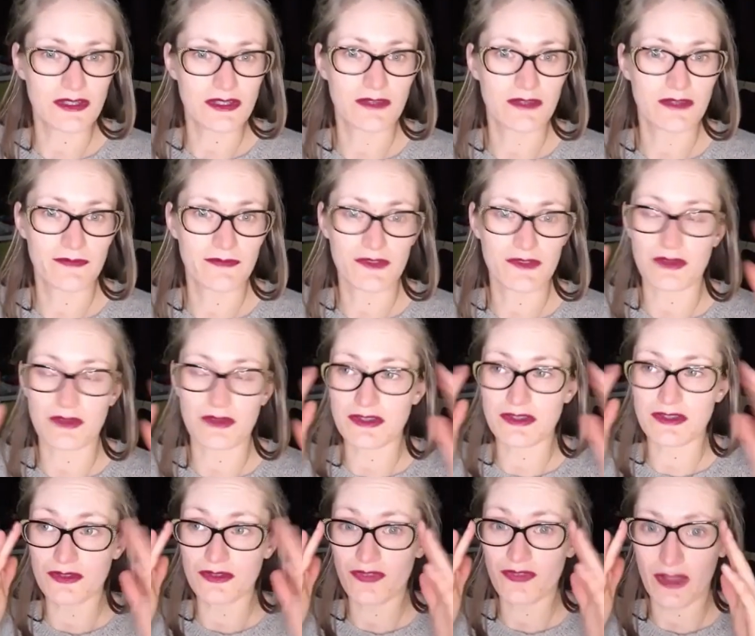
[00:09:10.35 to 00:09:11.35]
So I do
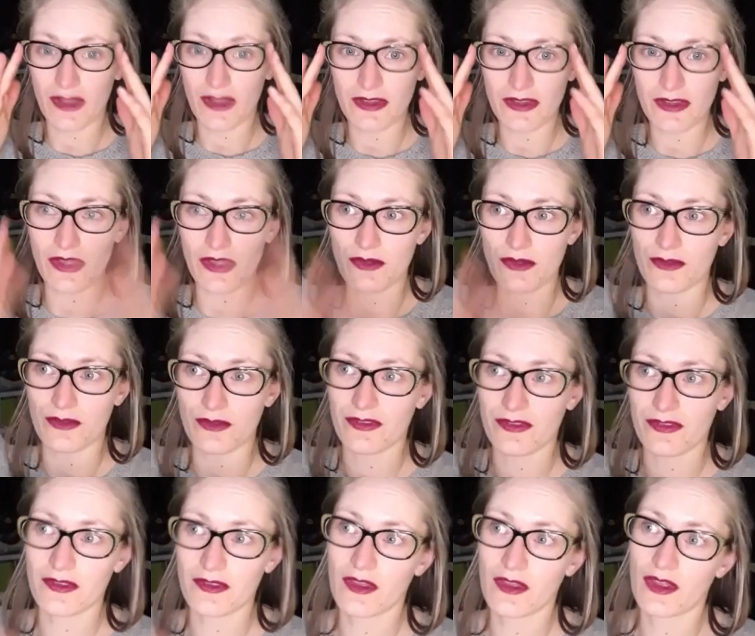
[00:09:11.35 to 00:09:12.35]
find that those
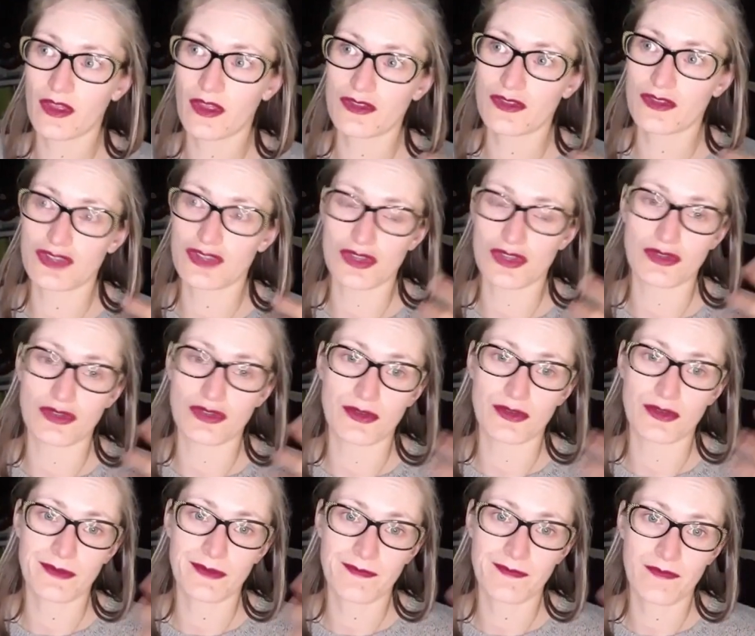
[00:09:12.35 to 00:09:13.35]
do
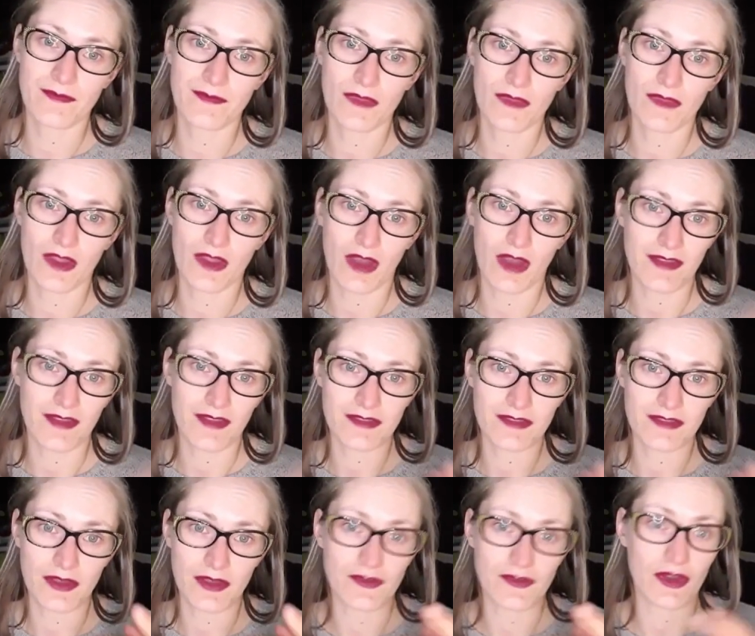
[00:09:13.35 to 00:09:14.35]
ice
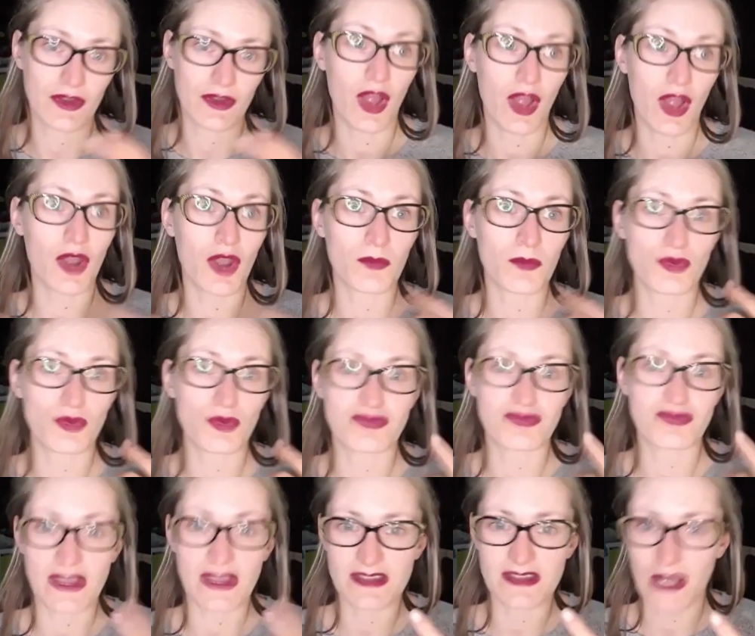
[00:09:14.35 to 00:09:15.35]
over a lot more
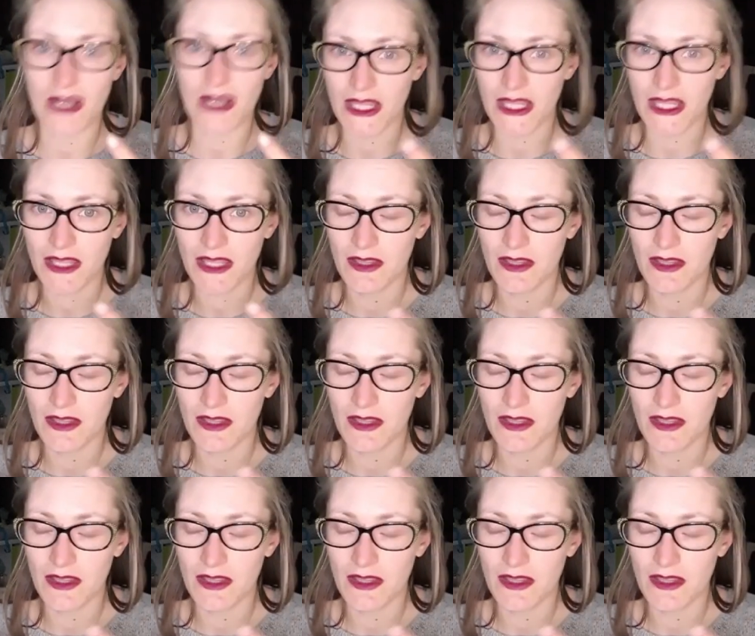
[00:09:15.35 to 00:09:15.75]
readily.